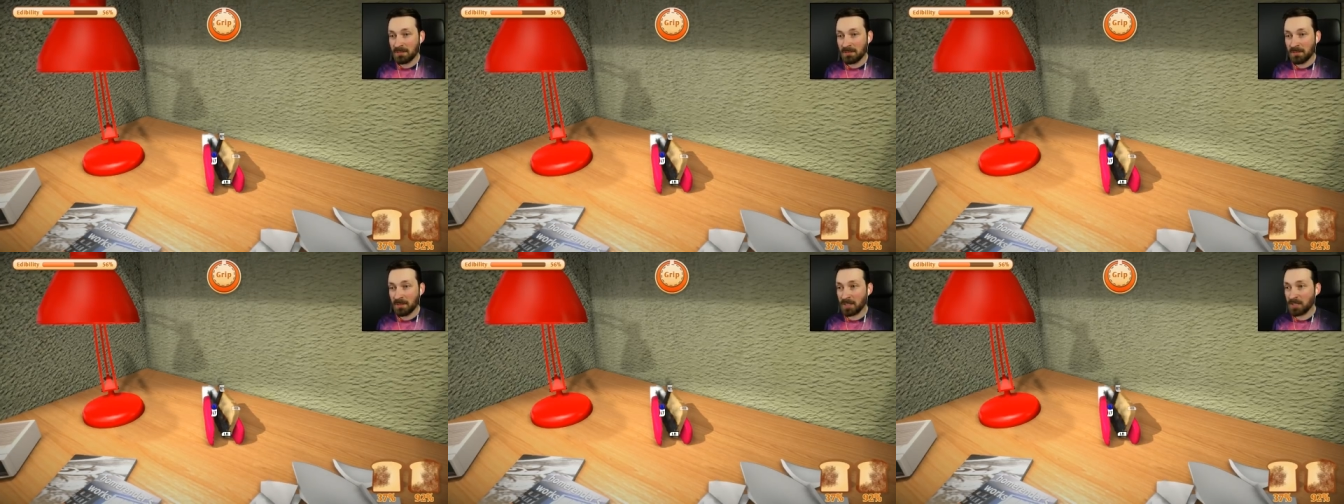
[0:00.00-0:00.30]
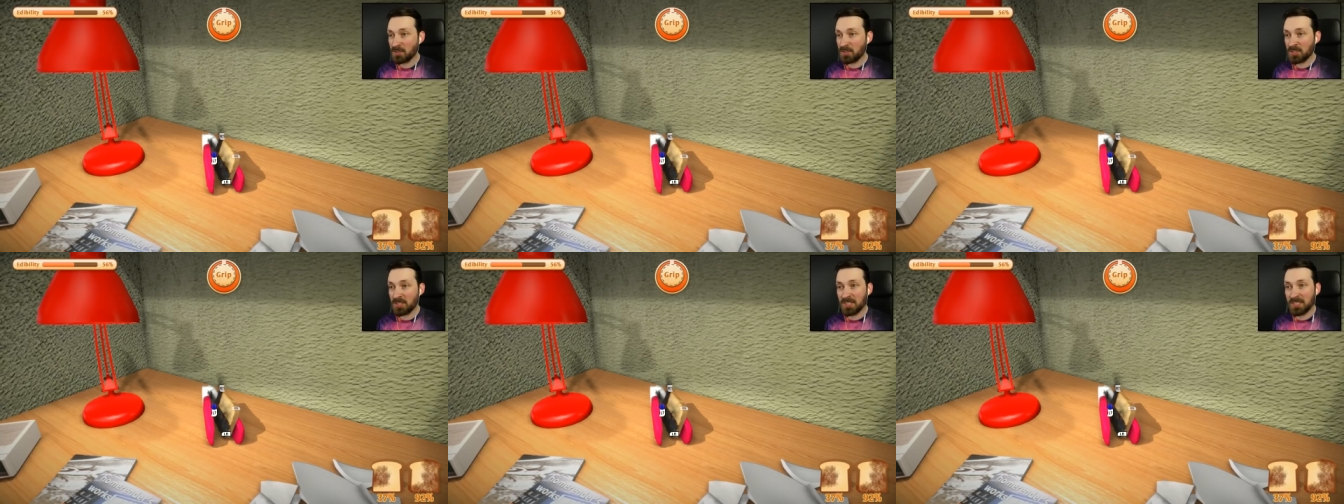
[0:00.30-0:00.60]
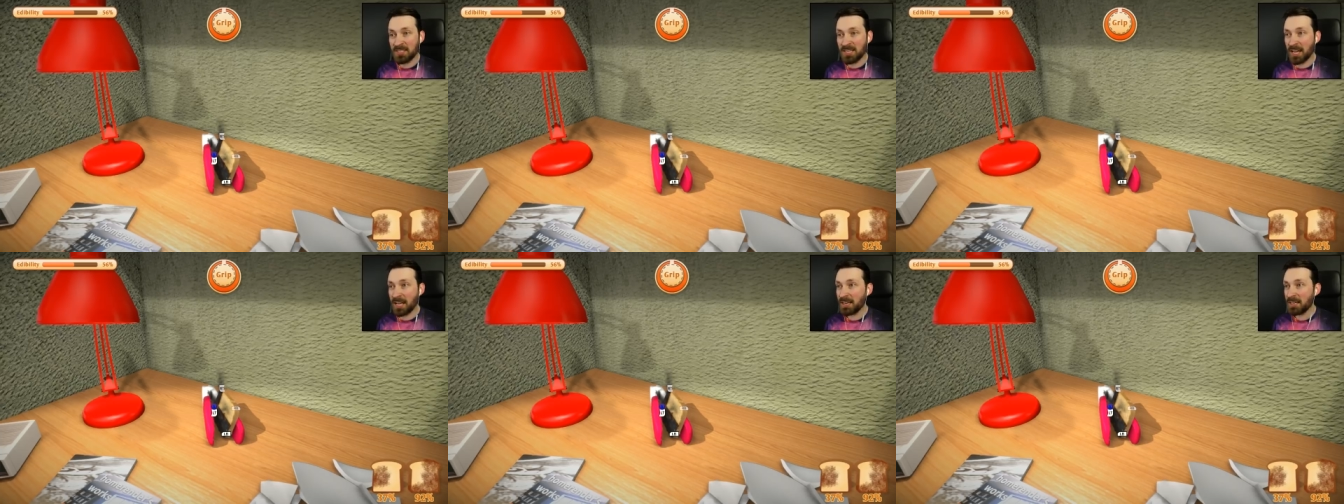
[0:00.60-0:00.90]
Right, just
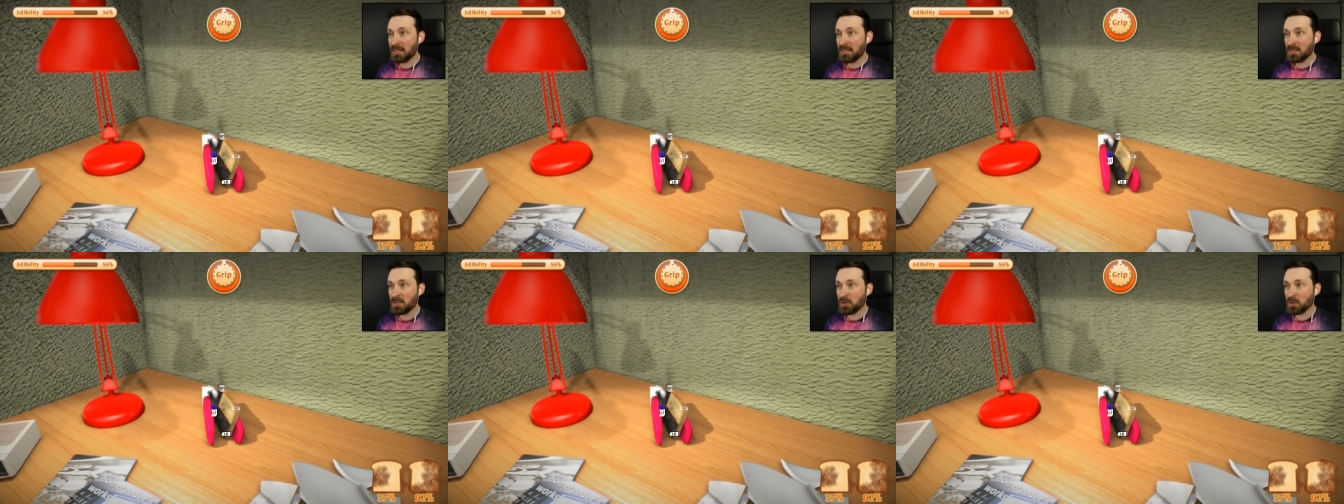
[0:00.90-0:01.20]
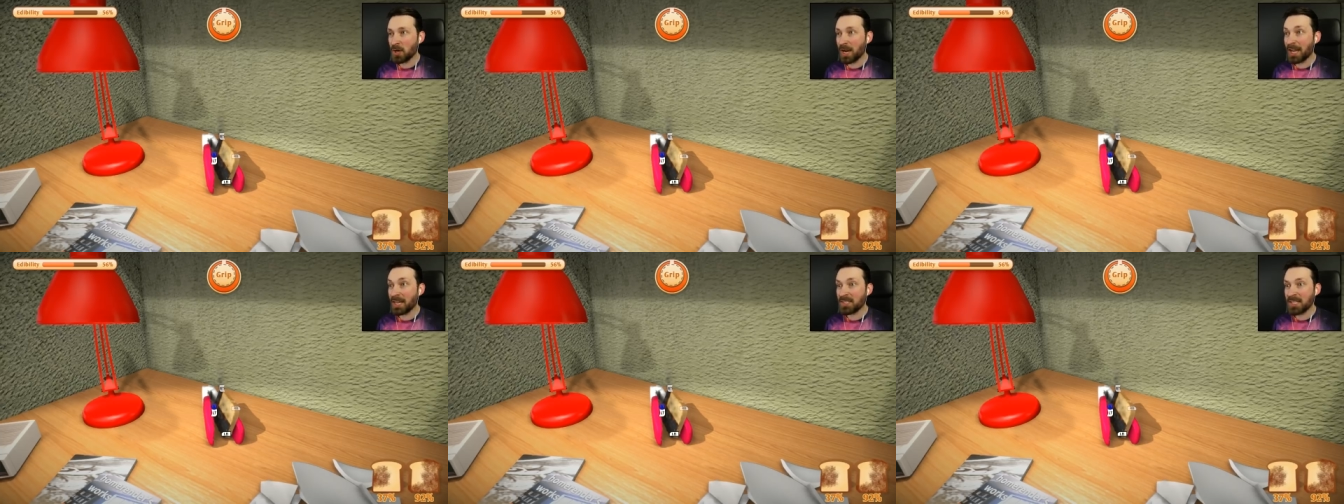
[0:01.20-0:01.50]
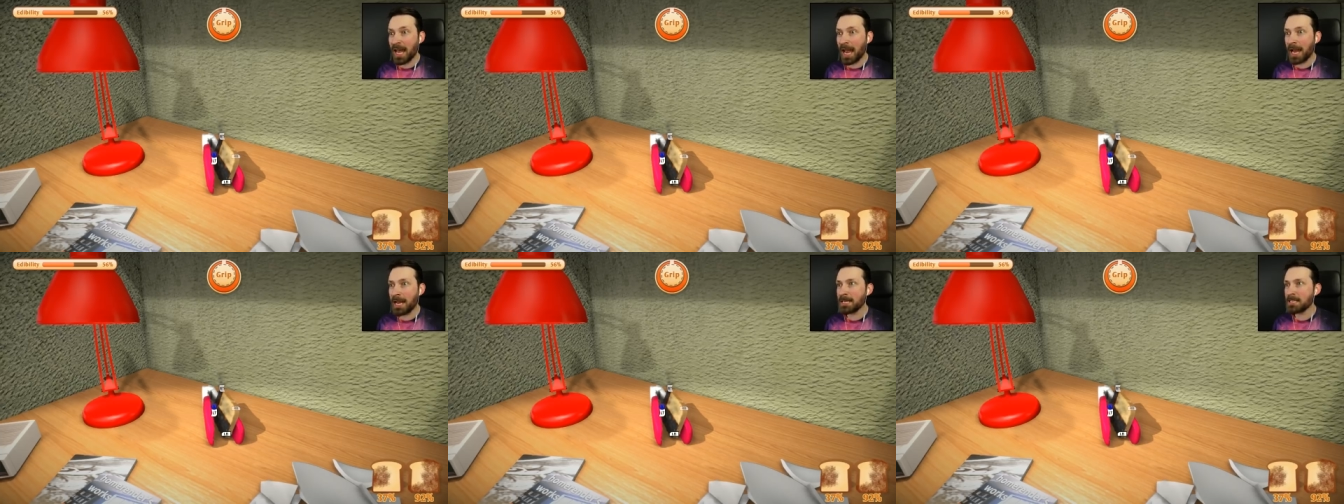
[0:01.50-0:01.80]
dead in its tracks.
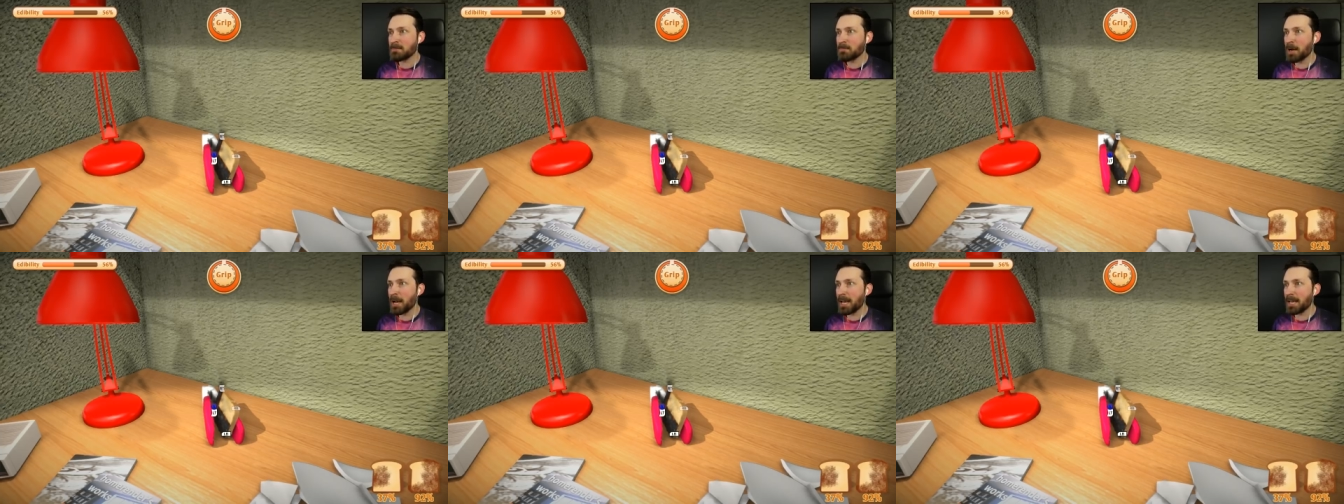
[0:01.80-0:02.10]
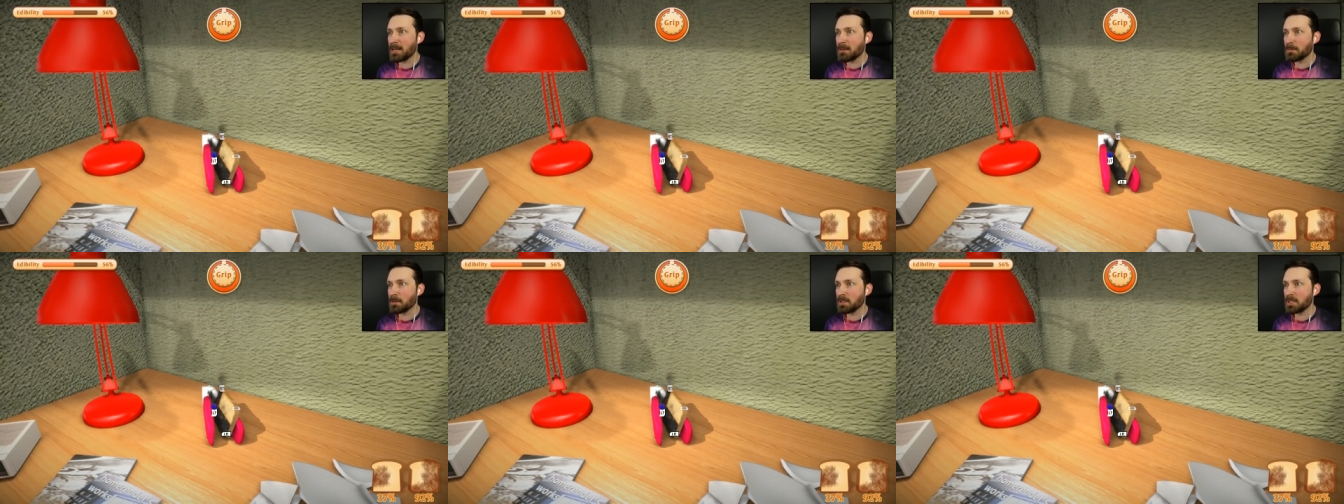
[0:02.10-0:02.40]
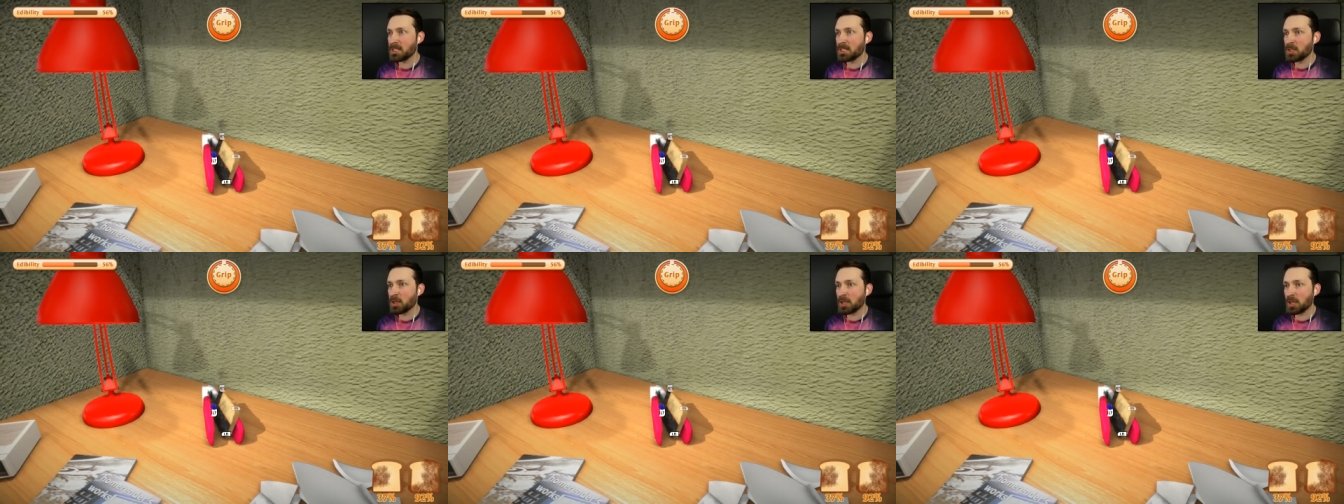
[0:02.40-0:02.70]
And my
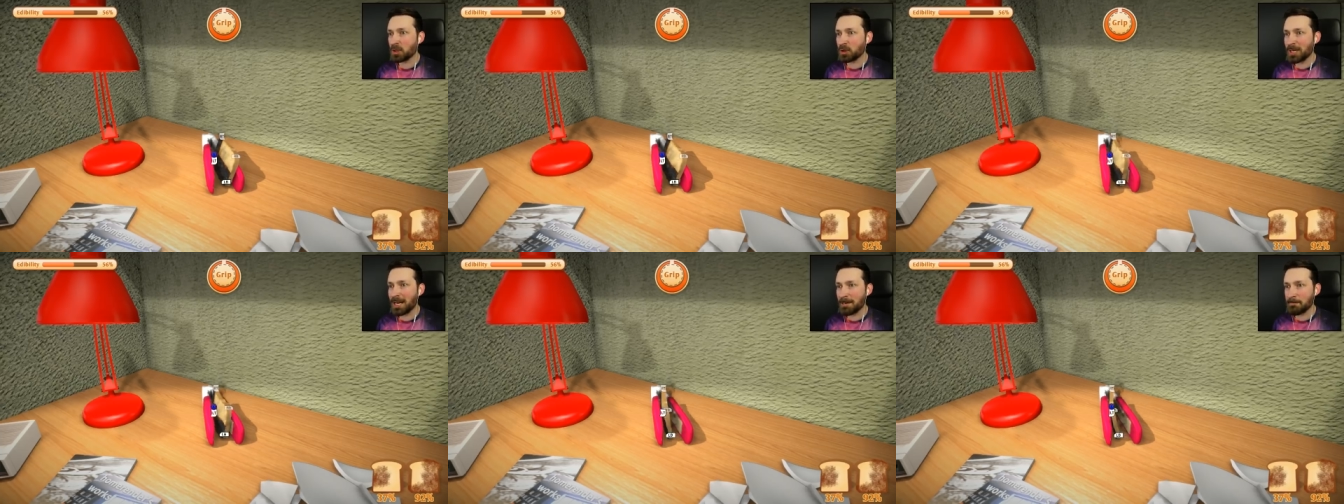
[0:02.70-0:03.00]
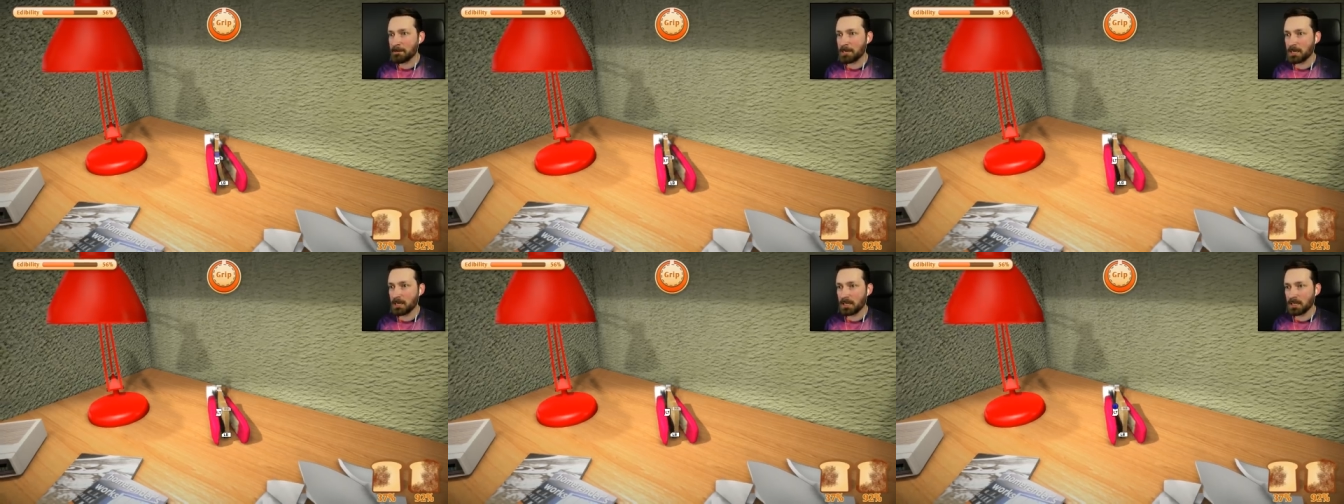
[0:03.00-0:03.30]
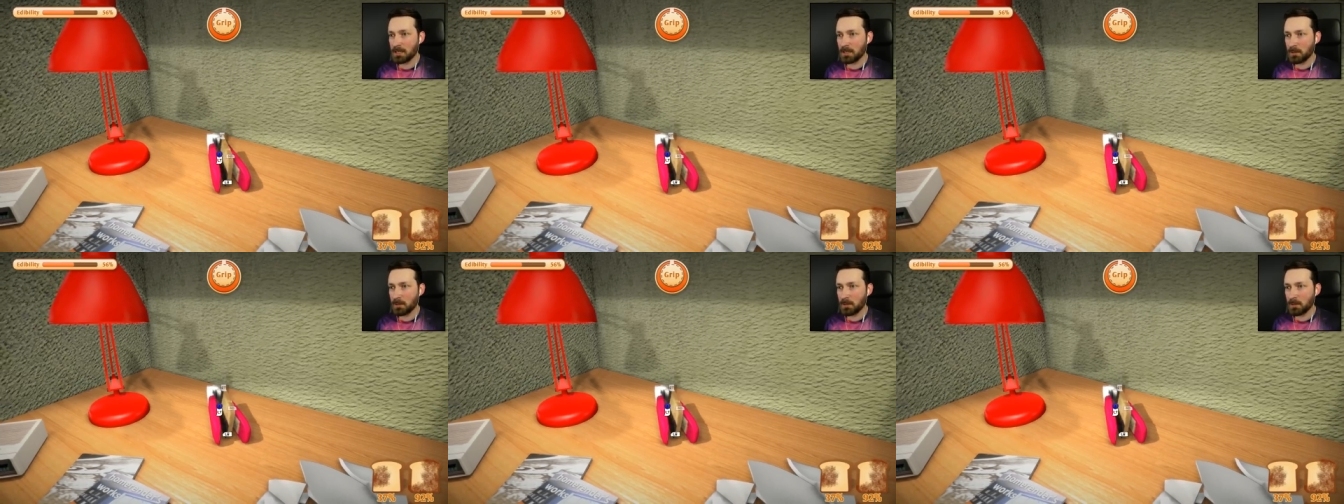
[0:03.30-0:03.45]
edibility took a crapping on.